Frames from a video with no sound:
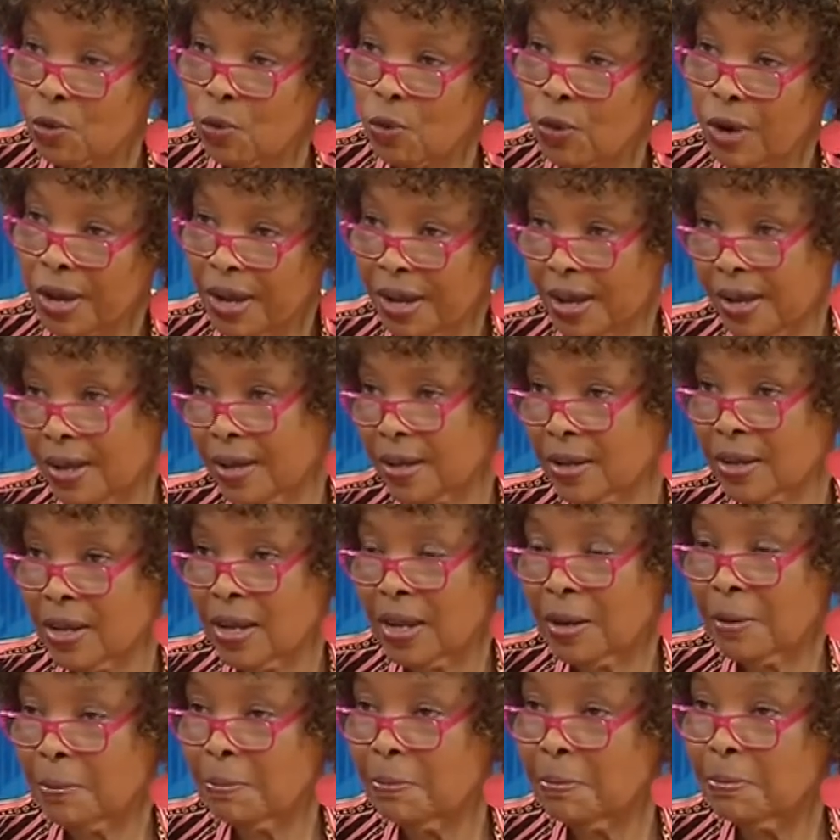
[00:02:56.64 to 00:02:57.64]
where
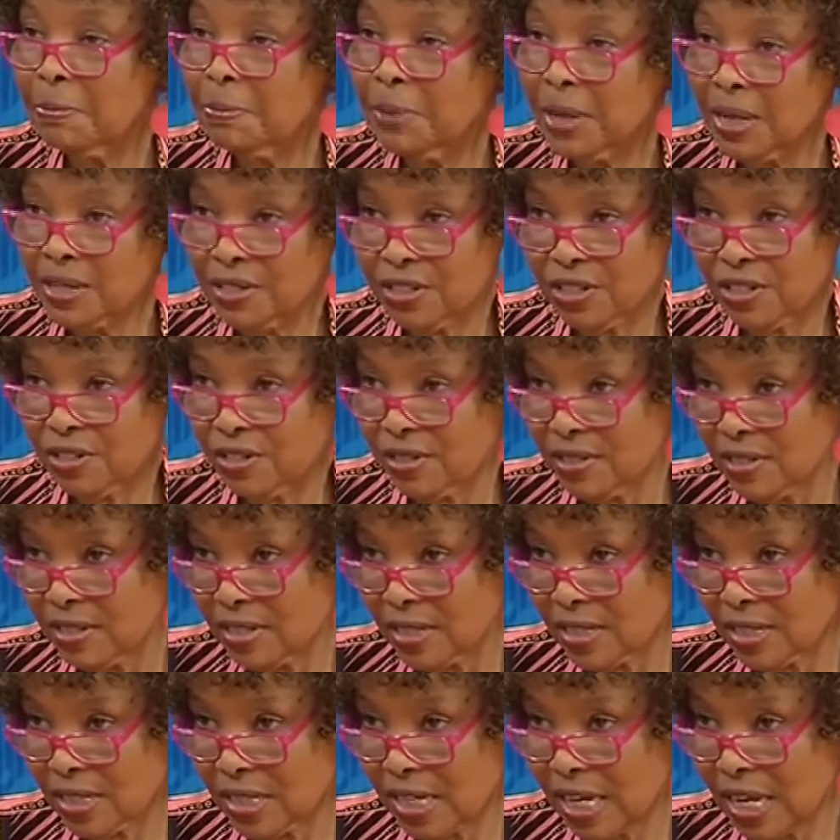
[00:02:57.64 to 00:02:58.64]

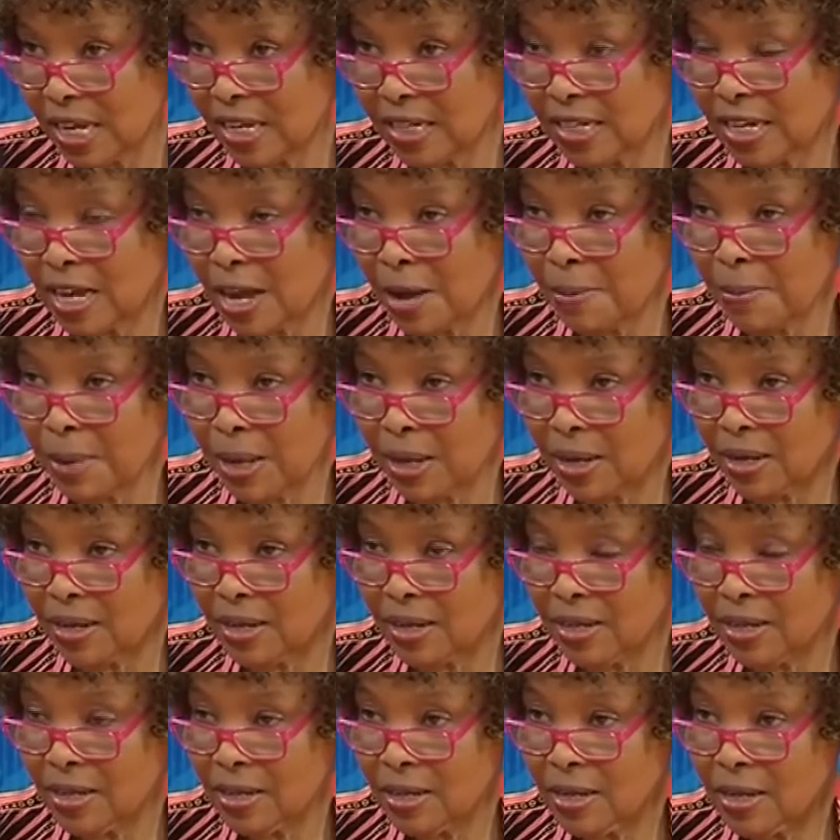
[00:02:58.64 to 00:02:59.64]
patients can come
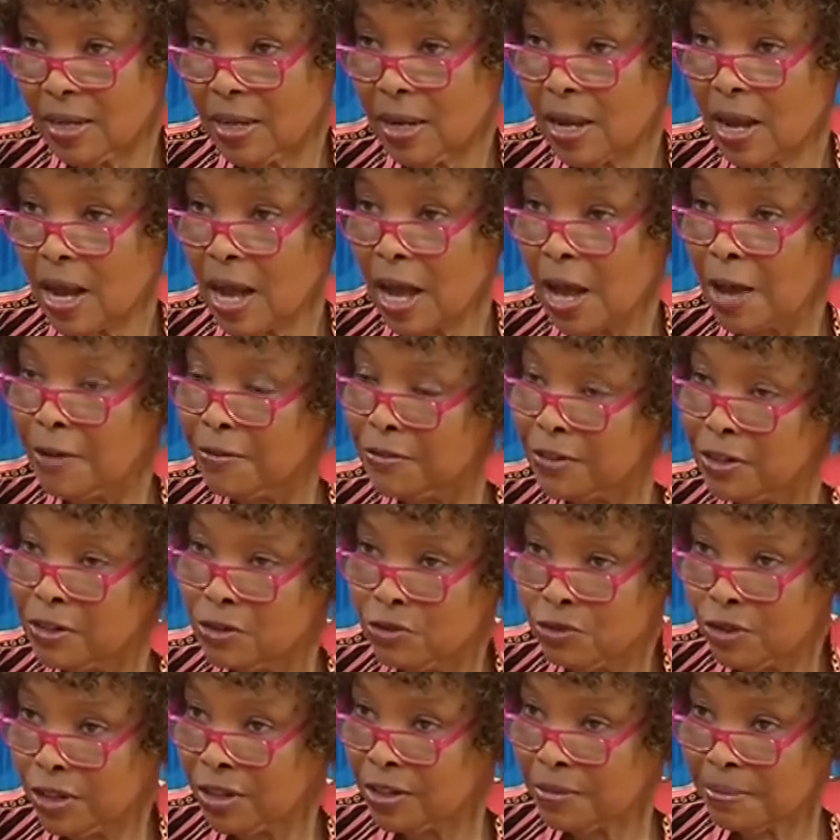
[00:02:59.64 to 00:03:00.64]
in after
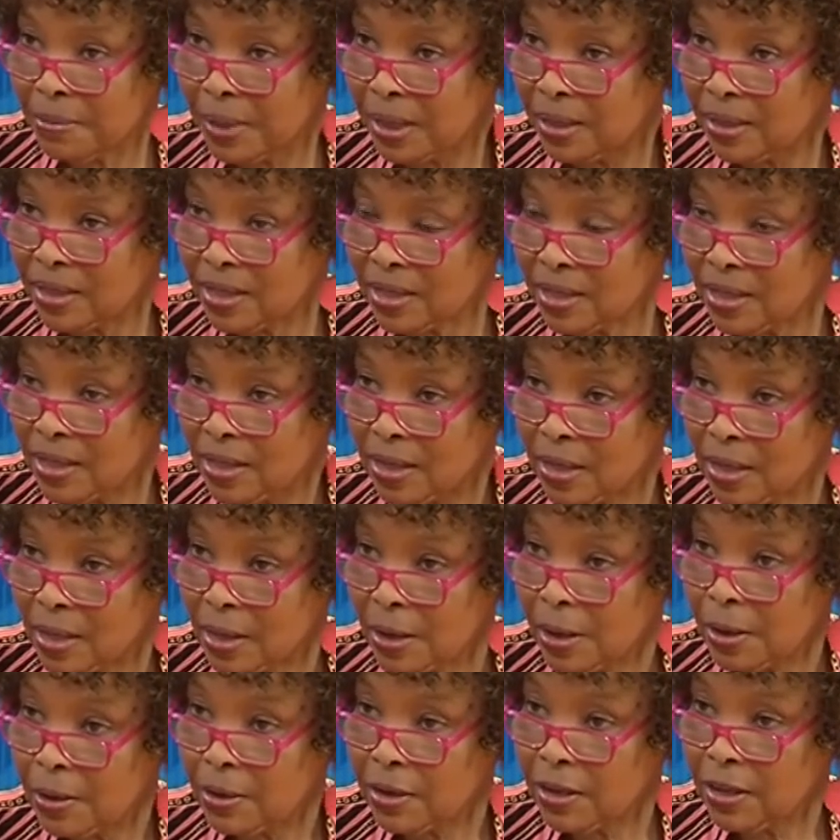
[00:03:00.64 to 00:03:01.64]
treatment,
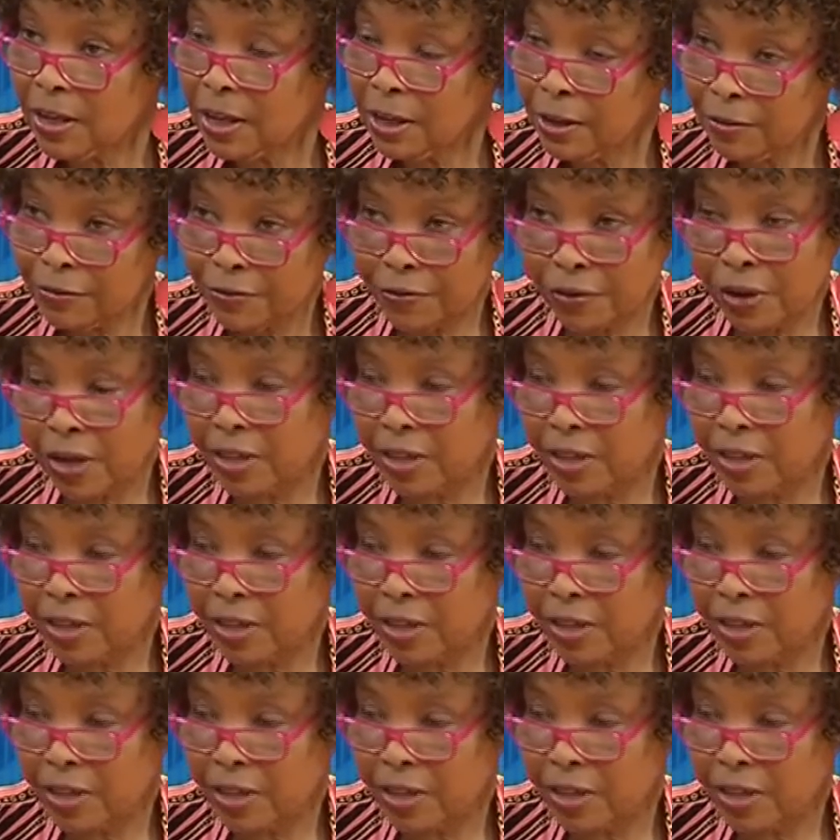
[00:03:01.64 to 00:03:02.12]
if